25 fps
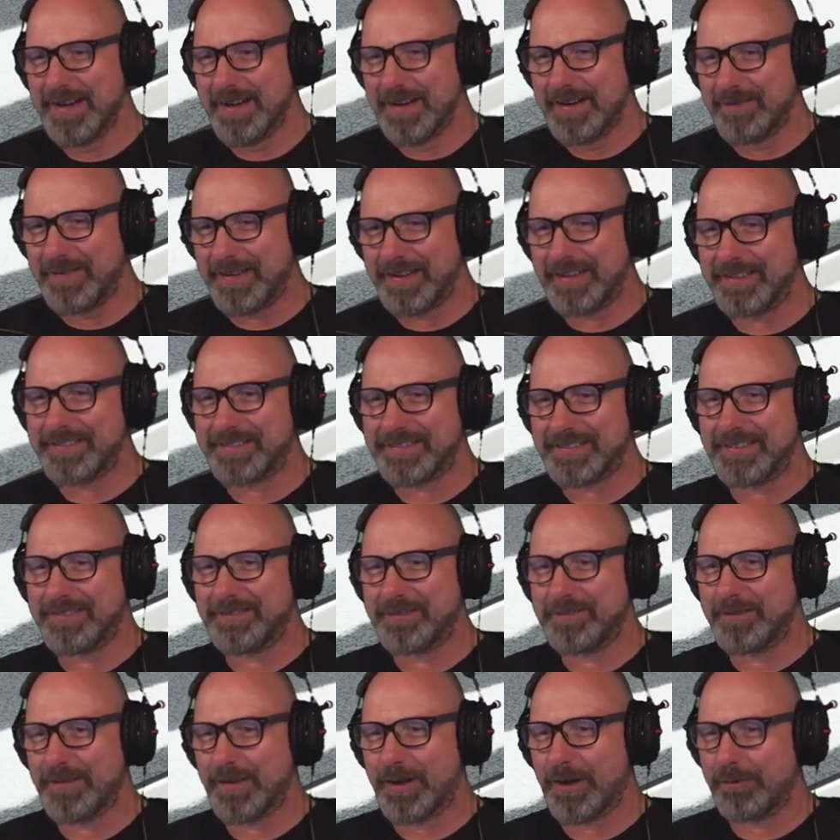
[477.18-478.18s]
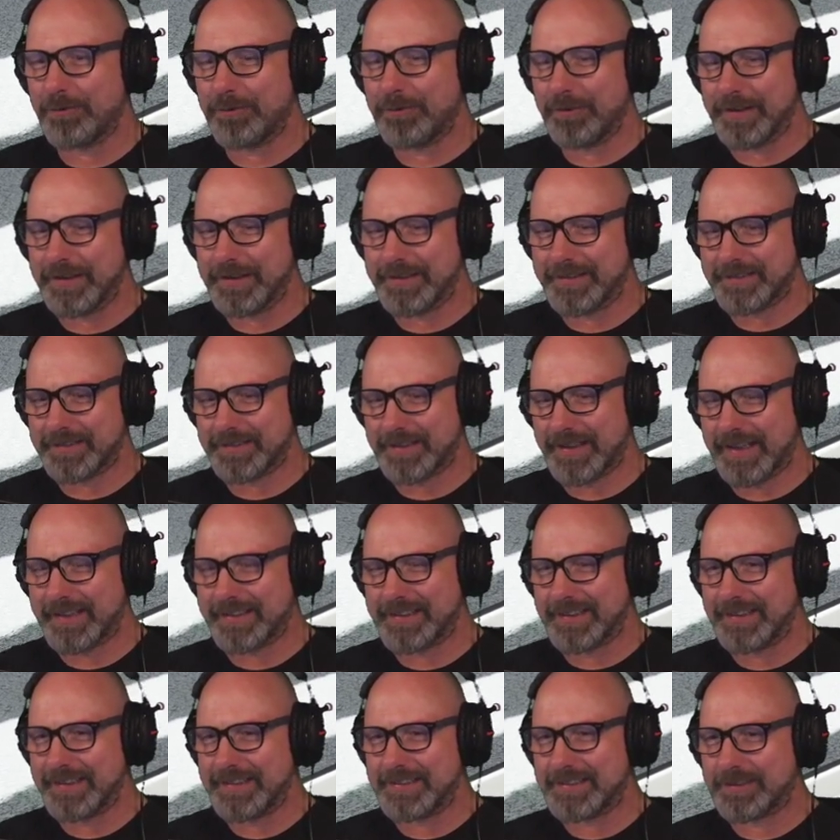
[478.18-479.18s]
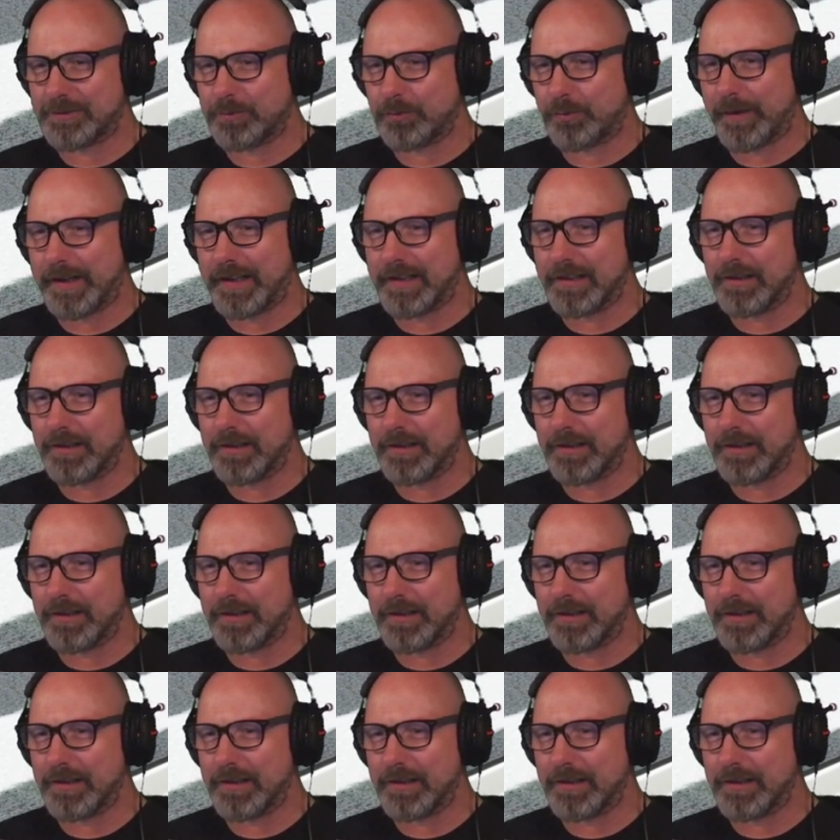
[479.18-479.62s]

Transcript: But hopefully it at least will